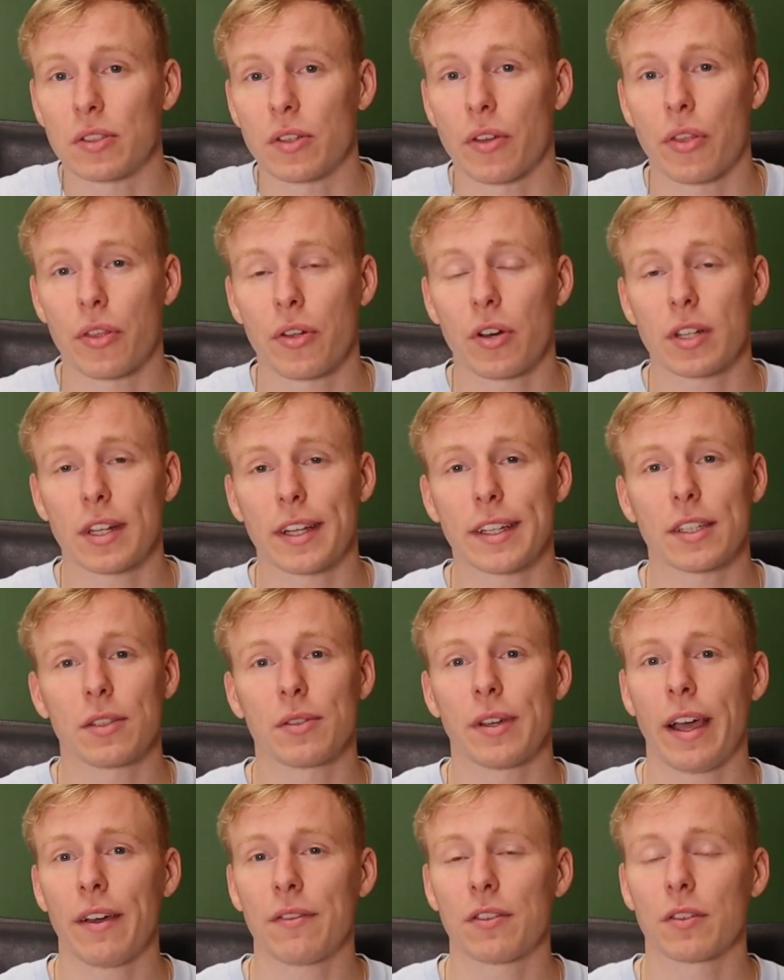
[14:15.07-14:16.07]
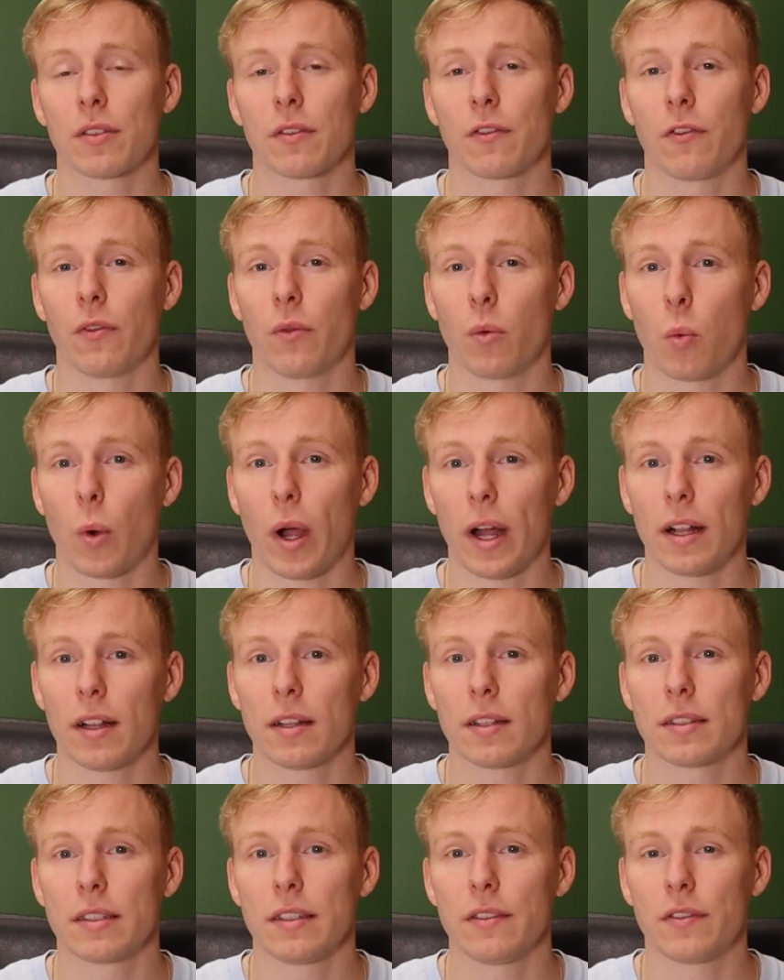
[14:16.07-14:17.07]
You thought like you have a
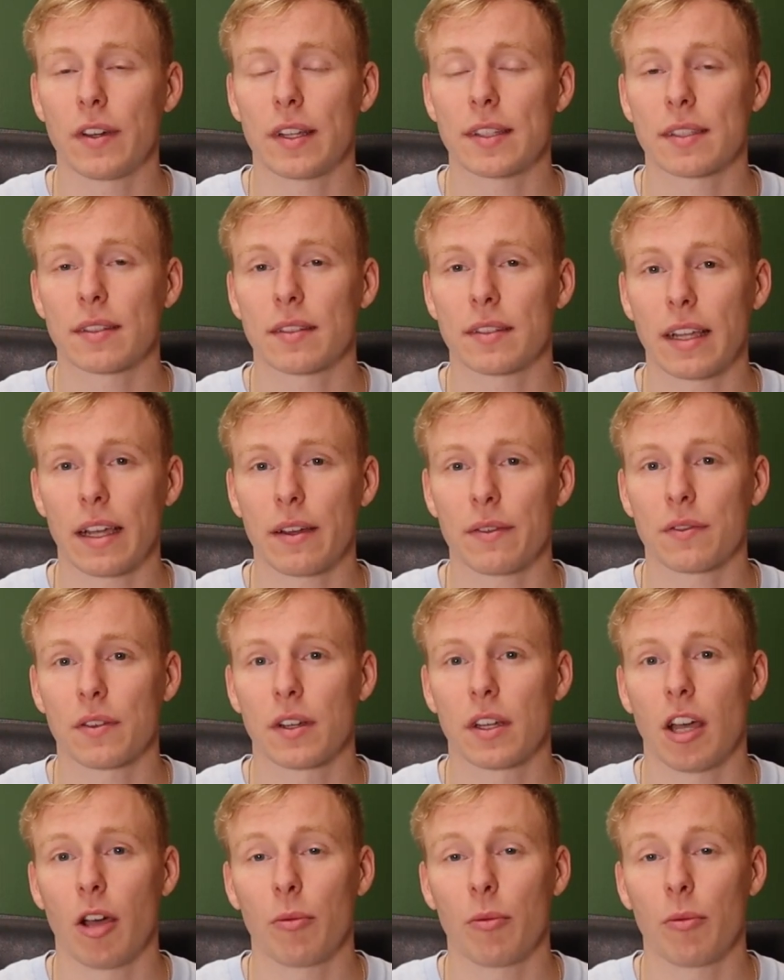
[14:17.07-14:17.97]
well defense in depth